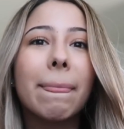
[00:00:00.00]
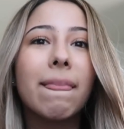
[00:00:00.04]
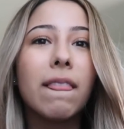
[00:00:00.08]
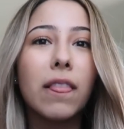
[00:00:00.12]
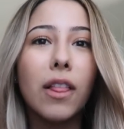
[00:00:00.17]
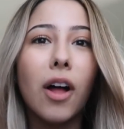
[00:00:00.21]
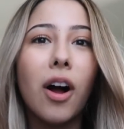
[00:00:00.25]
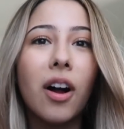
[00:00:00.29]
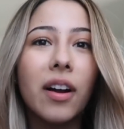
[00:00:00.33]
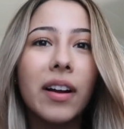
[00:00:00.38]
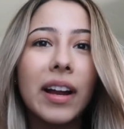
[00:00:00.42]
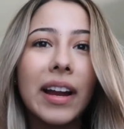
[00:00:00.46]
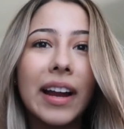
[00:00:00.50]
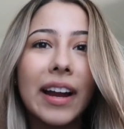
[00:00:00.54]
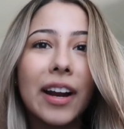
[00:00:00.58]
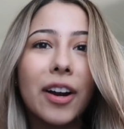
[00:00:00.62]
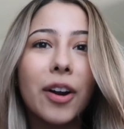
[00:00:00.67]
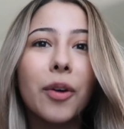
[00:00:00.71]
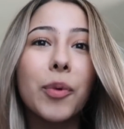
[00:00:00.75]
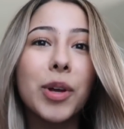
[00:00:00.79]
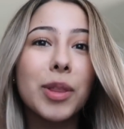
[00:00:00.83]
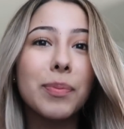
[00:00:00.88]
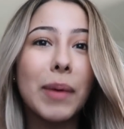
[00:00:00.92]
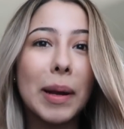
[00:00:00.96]
long
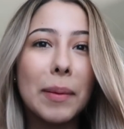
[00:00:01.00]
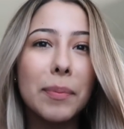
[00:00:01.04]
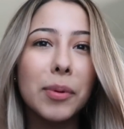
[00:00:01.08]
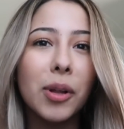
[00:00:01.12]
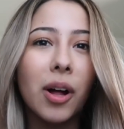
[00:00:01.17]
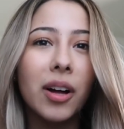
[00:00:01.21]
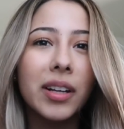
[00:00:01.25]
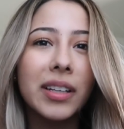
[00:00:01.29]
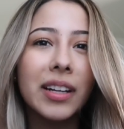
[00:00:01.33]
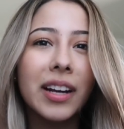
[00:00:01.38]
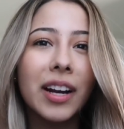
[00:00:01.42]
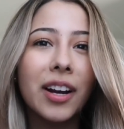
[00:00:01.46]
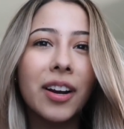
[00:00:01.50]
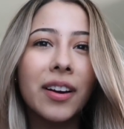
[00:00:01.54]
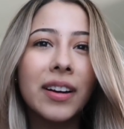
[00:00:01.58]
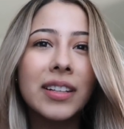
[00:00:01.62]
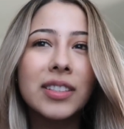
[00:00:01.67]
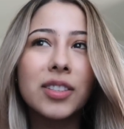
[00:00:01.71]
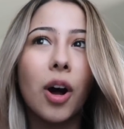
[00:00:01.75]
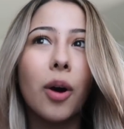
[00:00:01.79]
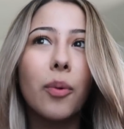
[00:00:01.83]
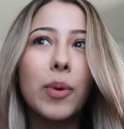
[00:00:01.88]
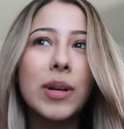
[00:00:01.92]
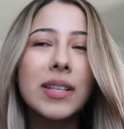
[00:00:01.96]
hair with my blonde hair.
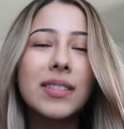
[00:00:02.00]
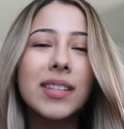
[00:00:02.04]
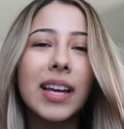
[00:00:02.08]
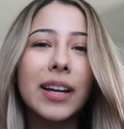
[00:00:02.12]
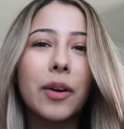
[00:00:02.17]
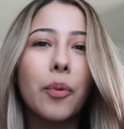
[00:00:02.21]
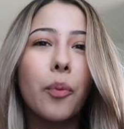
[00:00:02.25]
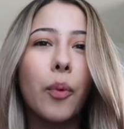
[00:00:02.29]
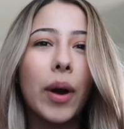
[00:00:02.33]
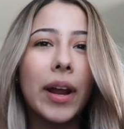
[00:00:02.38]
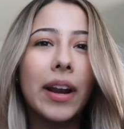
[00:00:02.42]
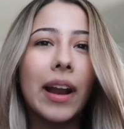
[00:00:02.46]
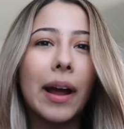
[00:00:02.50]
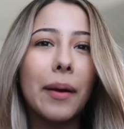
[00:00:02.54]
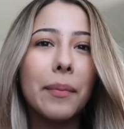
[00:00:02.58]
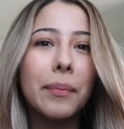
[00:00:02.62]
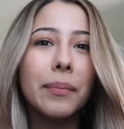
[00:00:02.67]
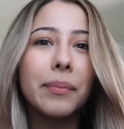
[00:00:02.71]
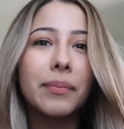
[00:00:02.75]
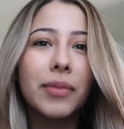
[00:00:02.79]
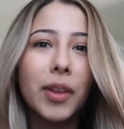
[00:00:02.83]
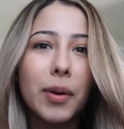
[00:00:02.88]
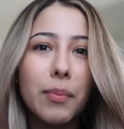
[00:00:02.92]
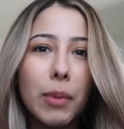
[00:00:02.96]
It's always like when
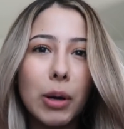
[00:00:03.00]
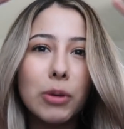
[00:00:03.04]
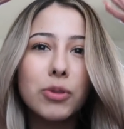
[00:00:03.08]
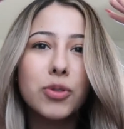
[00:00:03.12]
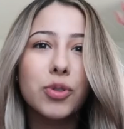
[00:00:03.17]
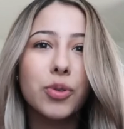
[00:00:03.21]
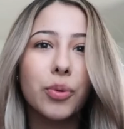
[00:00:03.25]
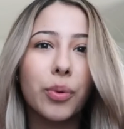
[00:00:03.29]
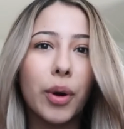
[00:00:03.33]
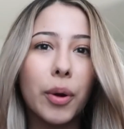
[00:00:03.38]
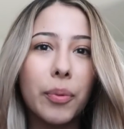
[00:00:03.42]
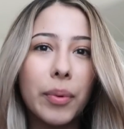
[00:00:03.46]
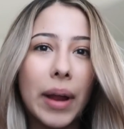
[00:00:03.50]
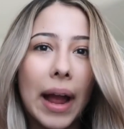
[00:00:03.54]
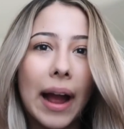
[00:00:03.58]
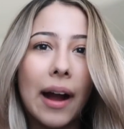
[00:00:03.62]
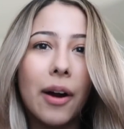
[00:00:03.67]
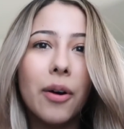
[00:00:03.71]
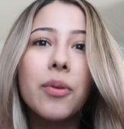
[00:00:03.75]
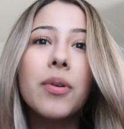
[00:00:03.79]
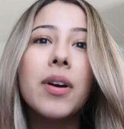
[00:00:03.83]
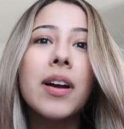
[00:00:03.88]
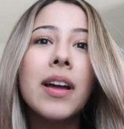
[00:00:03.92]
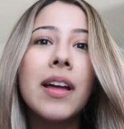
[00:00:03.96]
I'm the most grown
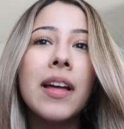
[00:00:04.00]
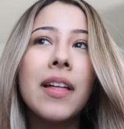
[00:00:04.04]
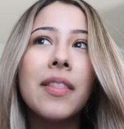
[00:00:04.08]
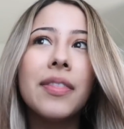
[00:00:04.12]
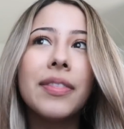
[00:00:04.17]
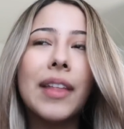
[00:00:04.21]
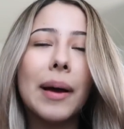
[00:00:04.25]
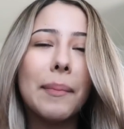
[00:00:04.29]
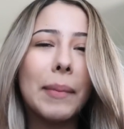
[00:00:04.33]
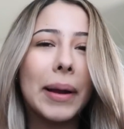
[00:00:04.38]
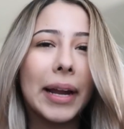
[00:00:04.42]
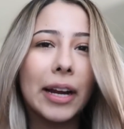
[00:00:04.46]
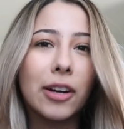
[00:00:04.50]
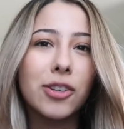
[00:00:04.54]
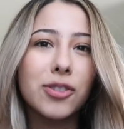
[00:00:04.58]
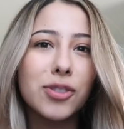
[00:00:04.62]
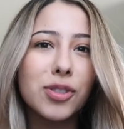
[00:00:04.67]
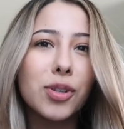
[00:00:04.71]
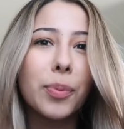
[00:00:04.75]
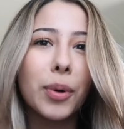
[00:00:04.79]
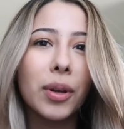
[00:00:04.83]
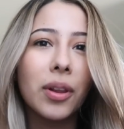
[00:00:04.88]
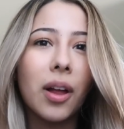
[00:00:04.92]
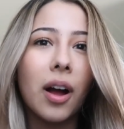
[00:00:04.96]
out that my
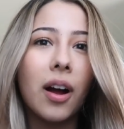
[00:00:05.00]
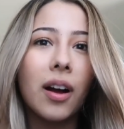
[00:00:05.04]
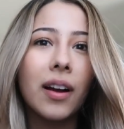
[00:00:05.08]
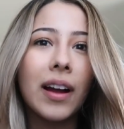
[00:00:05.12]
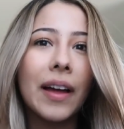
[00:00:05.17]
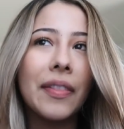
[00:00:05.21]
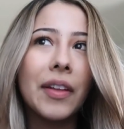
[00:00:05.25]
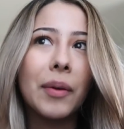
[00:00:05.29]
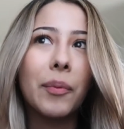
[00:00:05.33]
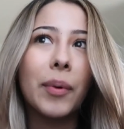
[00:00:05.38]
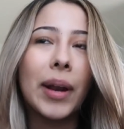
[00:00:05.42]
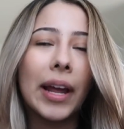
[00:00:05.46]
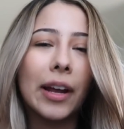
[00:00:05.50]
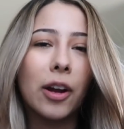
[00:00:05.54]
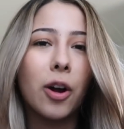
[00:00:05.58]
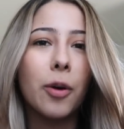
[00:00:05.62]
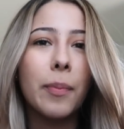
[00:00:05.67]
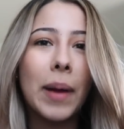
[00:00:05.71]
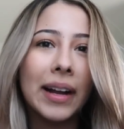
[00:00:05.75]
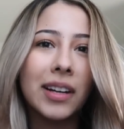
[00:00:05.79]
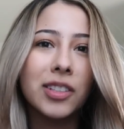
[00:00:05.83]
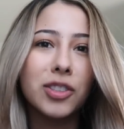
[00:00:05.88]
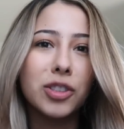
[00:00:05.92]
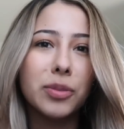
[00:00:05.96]
hair's super long and then when I
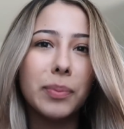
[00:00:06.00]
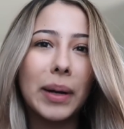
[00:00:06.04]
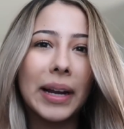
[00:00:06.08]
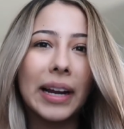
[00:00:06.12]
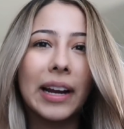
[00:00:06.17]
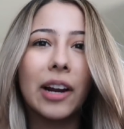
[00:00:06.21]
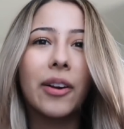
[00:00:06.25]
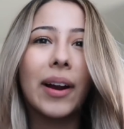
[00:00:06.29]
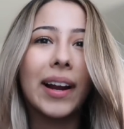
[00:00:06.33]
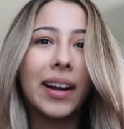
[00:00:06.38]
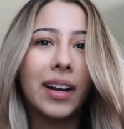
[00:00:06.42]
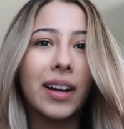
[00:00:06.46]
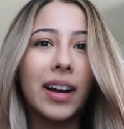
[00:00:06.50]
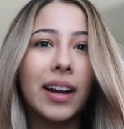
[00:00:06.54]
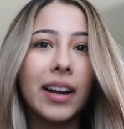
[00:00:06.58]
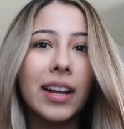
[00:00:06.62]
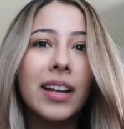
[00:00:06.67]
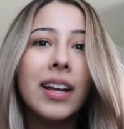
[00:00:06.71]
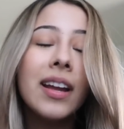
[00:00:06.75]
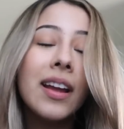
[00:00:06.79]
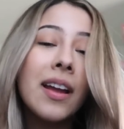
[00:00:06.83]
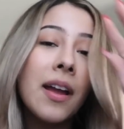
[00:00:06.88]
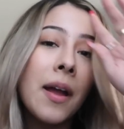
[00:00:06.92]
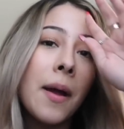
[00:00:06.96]
go back and do my hair, I cut
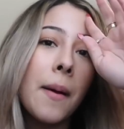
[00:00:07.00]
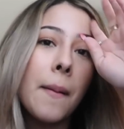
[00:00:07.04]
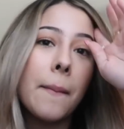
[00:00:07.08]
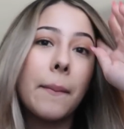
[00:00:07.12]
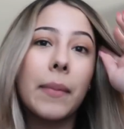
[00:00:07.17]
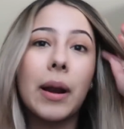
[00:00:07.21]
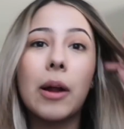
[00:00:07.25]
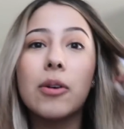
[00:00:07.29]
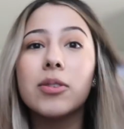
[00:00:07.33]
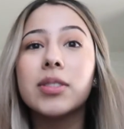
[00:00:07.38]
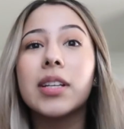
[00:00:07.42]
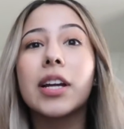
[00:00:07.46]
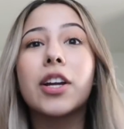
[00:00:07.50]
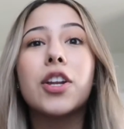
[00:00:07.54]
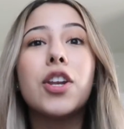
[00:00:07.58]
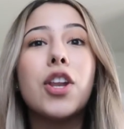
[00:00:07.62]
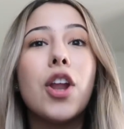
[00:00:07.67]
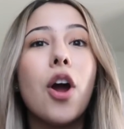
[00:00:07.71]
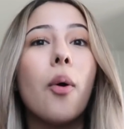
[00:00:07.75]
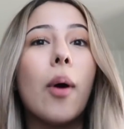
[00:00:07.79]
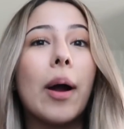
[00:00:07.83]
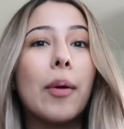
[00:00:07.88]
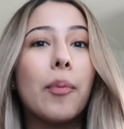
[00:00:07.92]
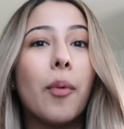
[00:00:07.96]
it. I was like,
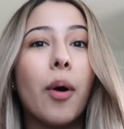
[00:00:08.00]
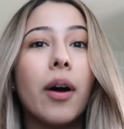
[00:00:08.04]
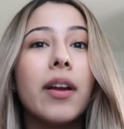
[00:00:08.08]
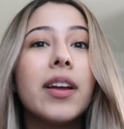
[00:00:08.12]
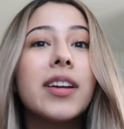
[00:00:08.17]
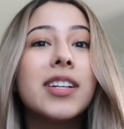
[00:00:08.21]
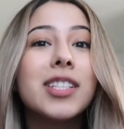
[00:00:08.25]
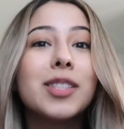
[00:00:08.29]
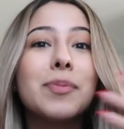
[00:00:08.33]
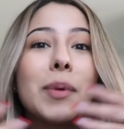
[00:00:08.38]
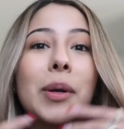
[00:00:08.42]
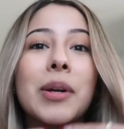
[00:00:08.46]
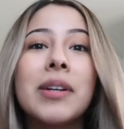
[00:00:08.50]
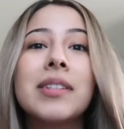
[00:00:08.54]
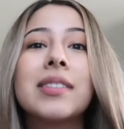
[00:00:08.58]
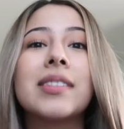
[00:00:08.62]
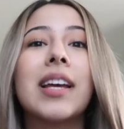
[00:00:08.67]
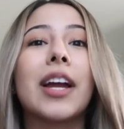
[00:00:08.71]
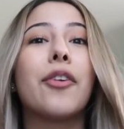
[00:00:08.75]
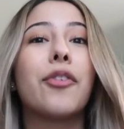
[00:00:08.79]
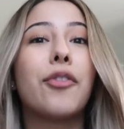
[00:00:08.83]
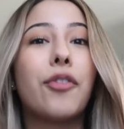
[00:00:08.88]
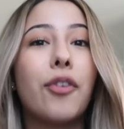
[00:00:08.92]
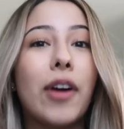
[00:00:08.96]
no, I want to
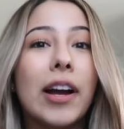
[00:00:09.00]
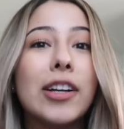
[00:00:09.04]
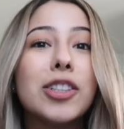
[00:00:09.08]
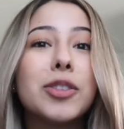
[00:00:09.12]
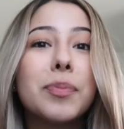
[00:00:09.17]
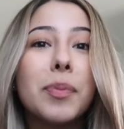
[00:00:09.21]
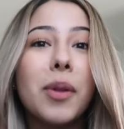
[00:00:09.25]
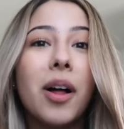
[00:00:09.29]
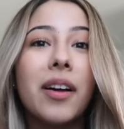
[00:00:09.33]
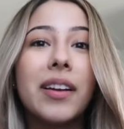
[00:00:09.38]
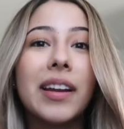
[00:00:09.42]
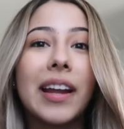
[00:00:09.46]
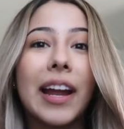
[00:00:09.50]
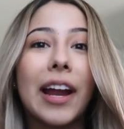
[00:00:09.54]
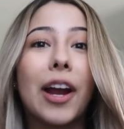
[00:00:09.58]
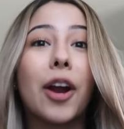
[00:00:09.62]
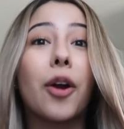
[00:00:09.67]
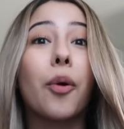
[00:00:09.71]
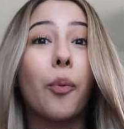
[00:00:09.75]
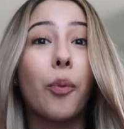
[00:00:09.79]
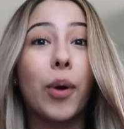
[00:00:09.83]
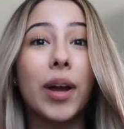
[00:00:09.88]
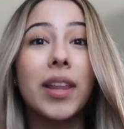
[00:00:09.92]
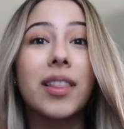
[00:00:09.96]
experience like fresh blonde
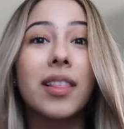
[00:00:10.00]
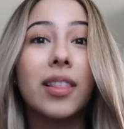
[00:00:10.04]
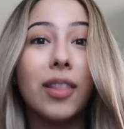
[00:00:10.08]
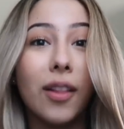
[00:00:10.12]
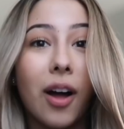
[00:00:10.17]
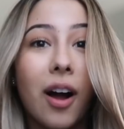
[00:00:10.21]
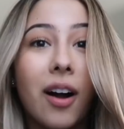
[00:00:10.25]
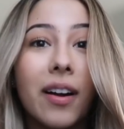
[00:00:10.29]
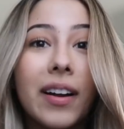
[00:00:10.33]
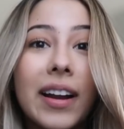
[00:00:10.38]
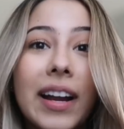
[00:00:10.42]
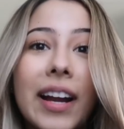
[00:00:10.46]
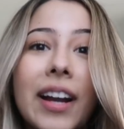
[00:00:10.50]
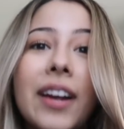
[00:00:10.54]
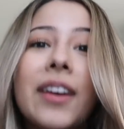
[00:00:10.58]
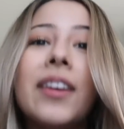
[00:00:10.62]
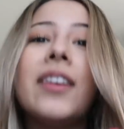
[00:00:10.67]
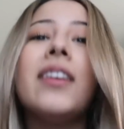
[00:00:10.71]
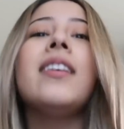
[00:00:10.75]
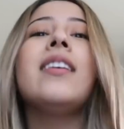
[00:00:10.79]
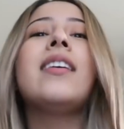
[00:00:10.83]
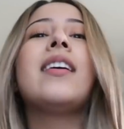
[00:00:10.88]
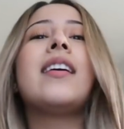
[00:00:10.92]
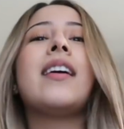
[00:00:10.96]
hair with long
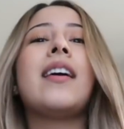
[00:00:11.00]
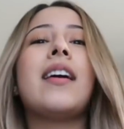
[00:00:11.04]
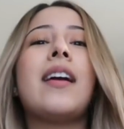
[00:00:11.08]
hair.